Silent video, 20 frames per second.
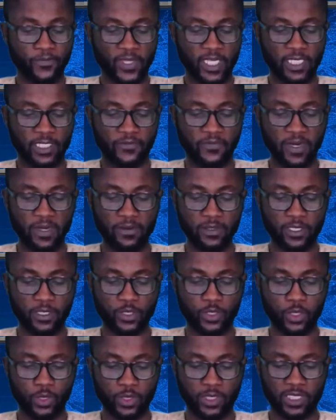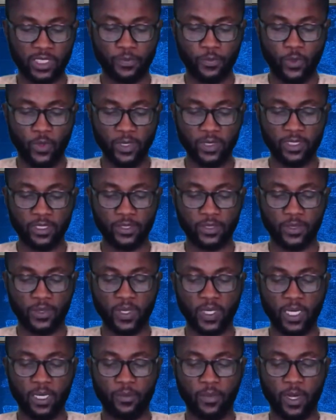It's very disappointing to
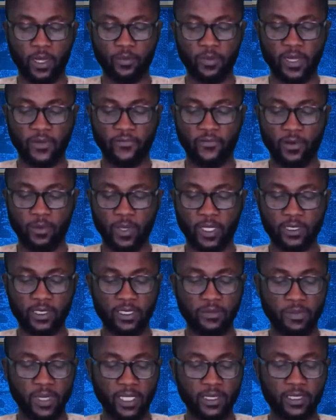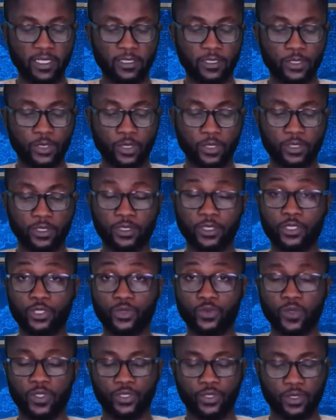hear about my former teammates in such a
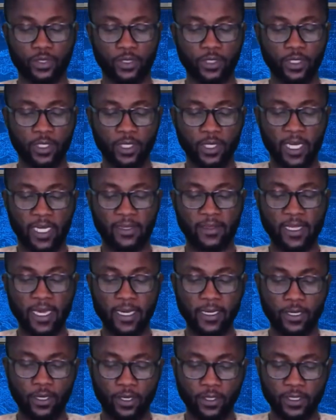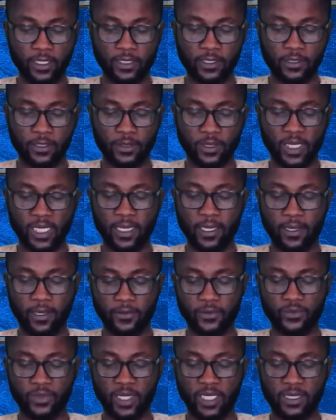situation. I thank God it's not a
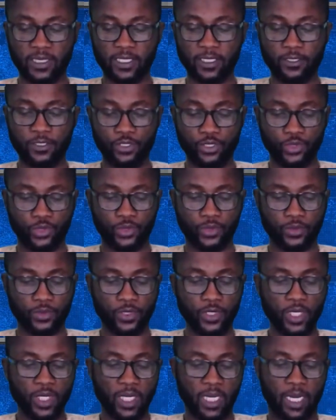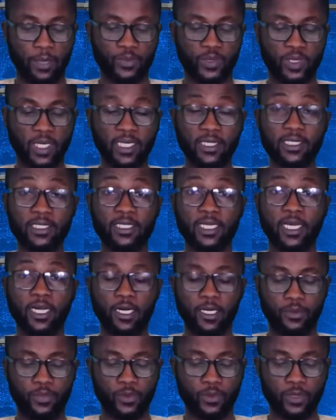health-related issue. I'm certain
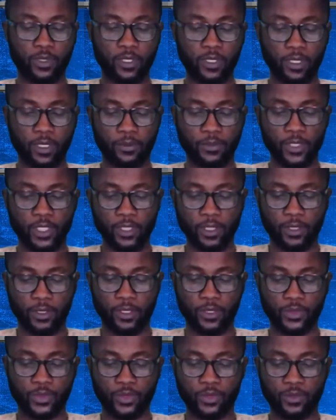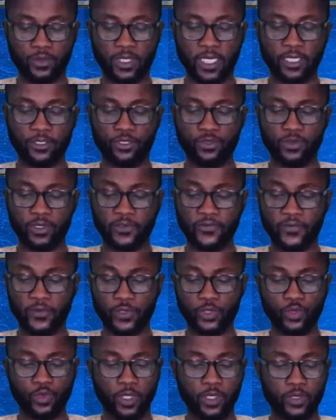help will come. Dosu, Nigeria's
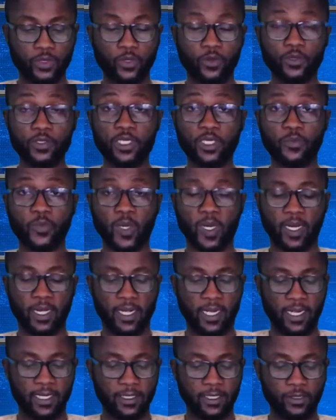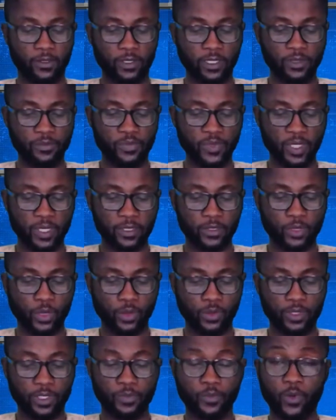first-choice goalkeeper at the Olympics,
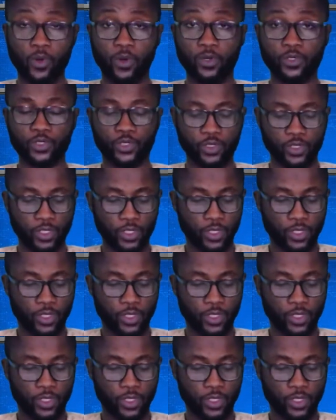told The Punch.